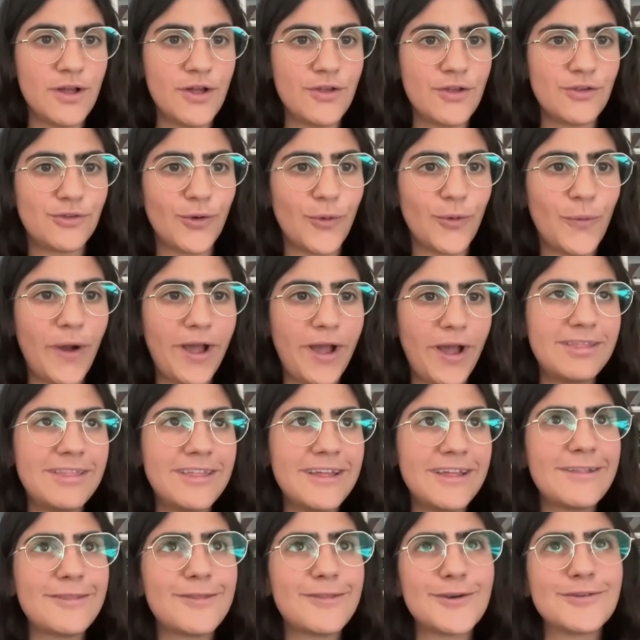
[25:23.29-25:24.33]
So I
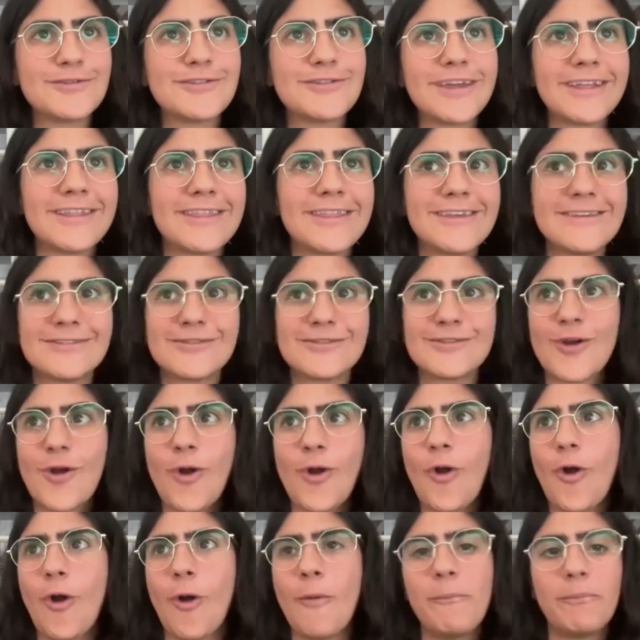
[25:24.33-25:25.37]
think there's like this
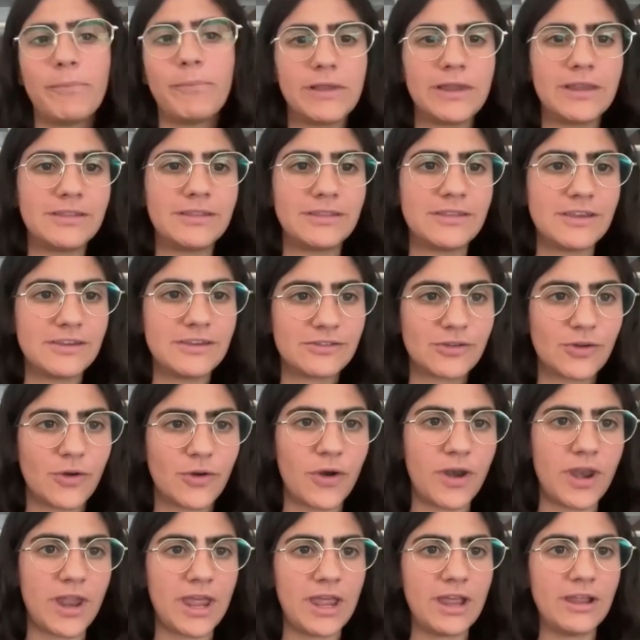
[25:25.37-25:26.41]
complete
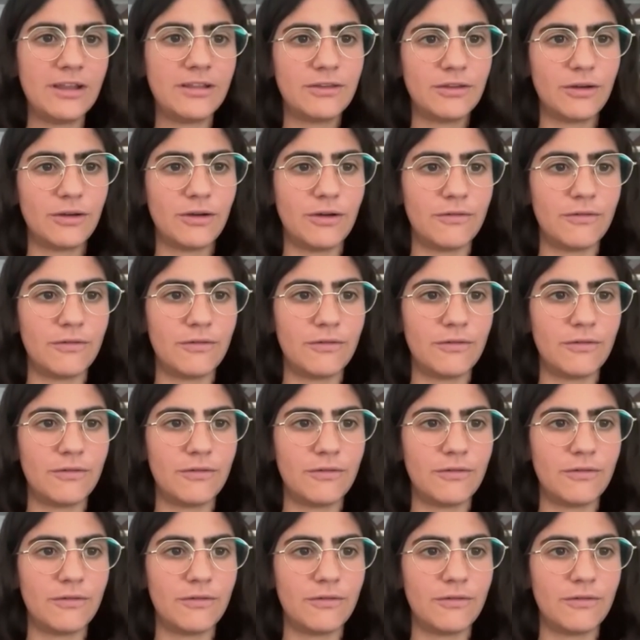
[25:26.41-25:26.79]
disconnect